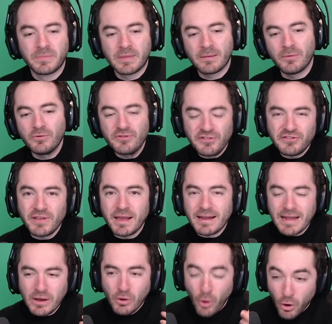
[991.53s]
I'm just thinking
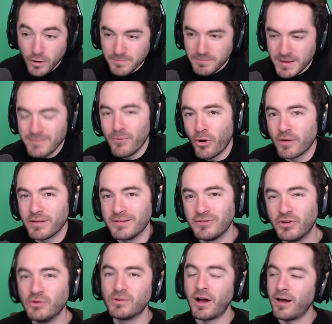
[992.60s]
it could be more than
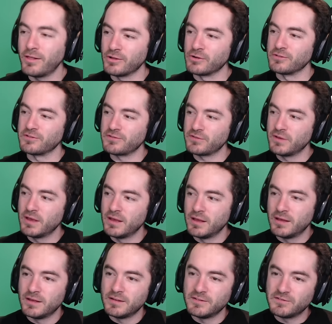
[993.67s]
$2.
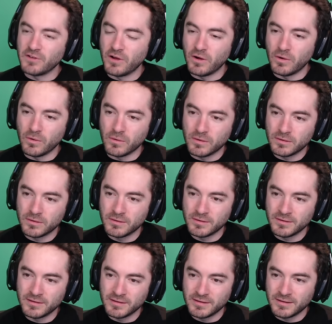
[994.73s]
So,
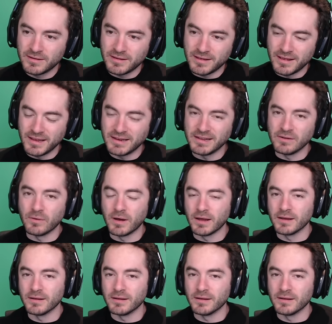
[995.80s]
anyway.